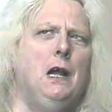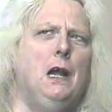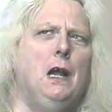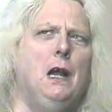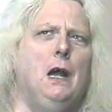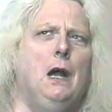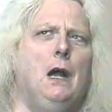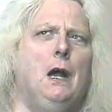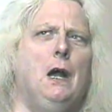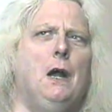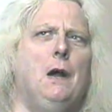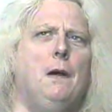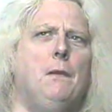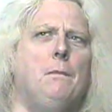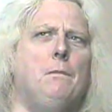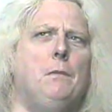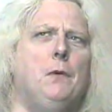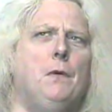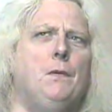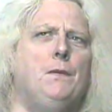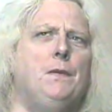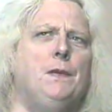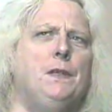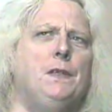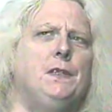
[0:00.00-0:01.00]
uh,
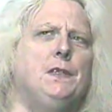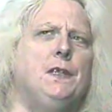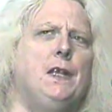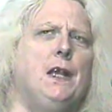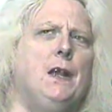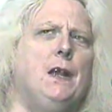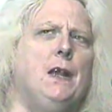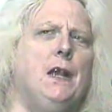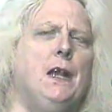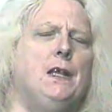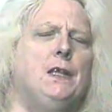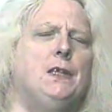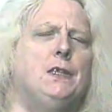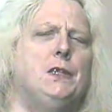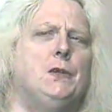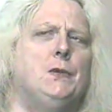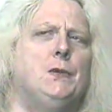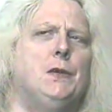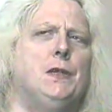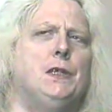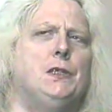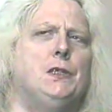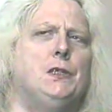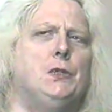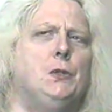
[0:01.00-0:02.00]
both as a, as a
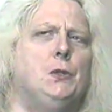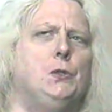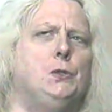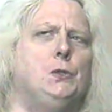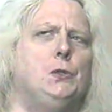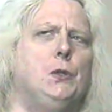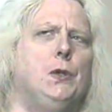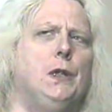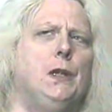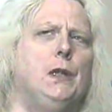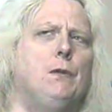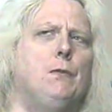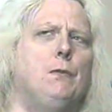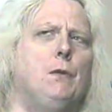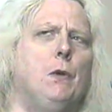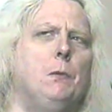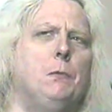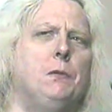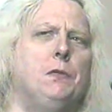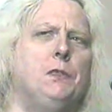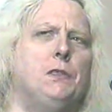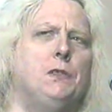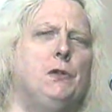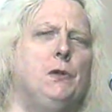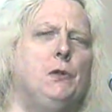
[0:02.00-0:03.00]
Greek soldier and a
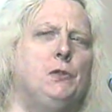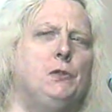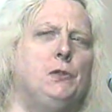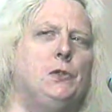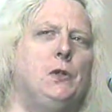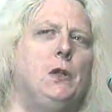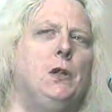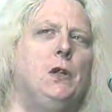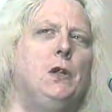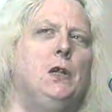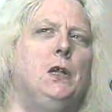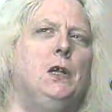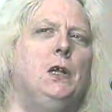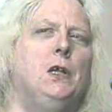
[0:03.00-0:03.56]
Roman soldier,